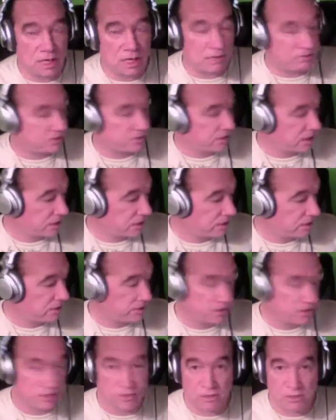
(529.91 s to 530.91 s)
You have to
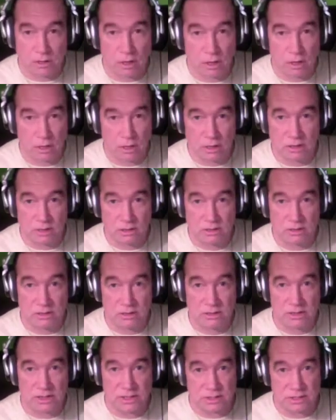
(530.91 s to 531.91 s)
get another guitar
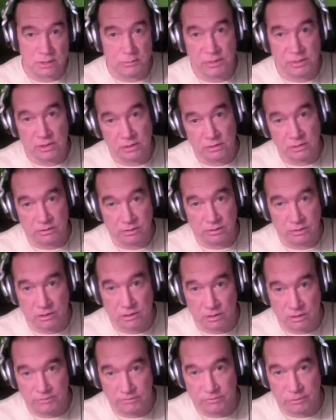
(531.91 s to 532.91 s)
in the
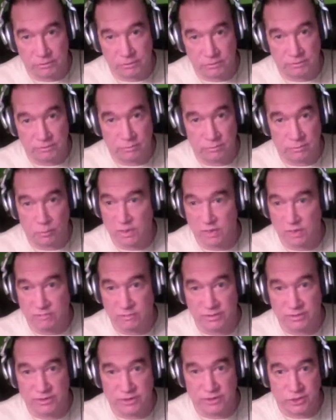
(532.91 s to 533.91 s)
middle of your
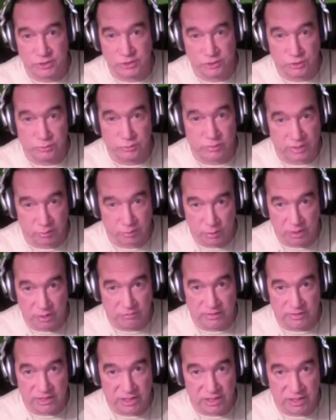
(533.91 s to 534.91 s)
whatever it is you're
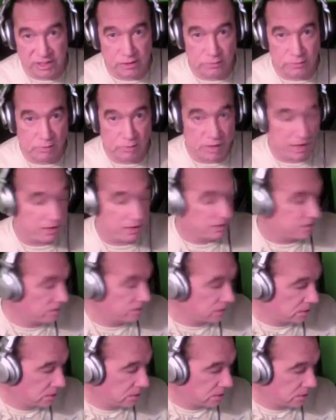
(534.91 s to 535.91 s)
doing, whatever gig you're
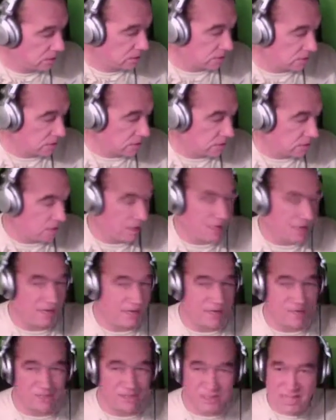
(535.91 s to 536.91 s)
at.
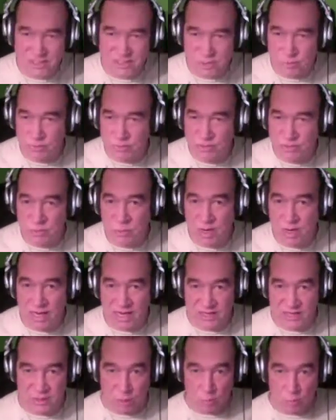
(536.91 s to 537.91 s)
And that's the
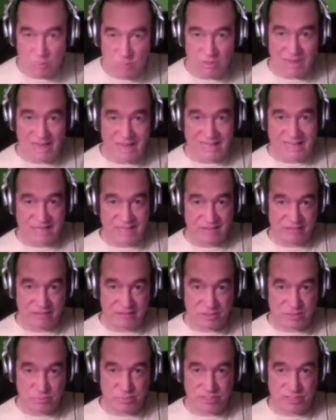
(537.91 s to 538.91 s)
reason why I don't
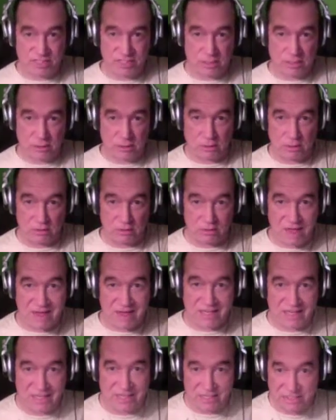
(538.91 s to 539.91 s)
like this particular
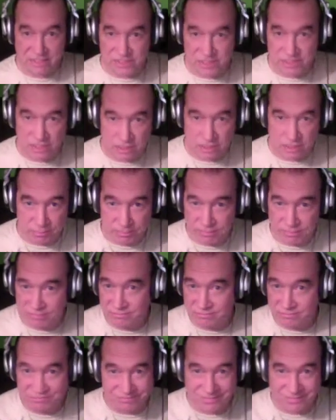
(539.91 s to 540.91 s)
locking
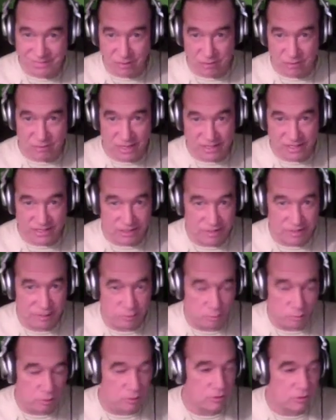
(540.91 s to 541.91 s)
setup. I don't
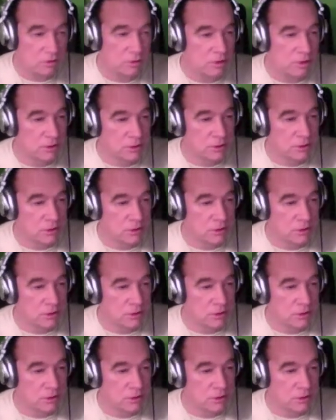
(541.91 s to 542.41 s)
like it at all.